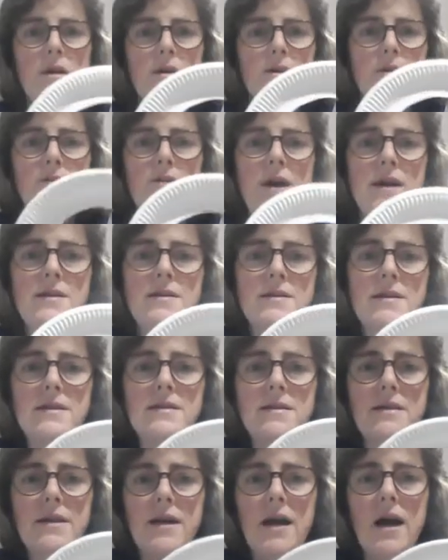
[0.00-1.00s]
You then need
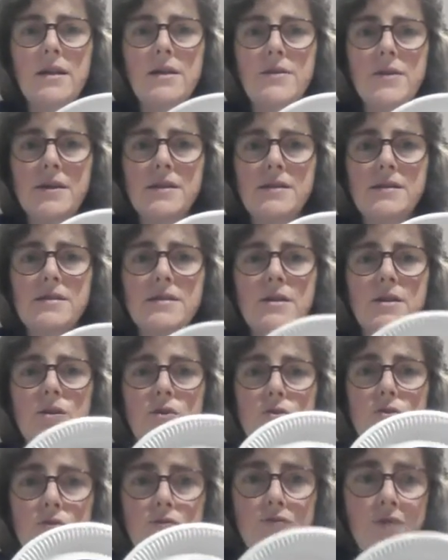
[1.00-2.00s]
to colour this
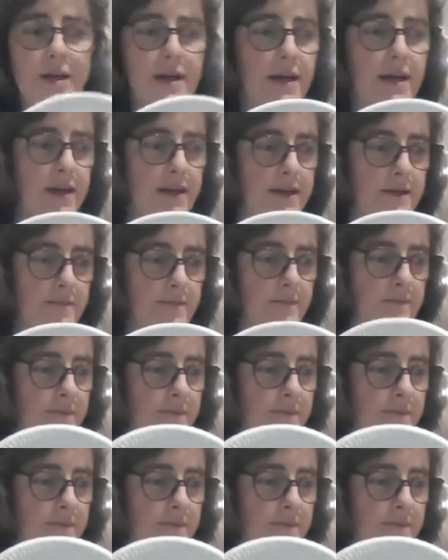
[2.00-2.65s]
green.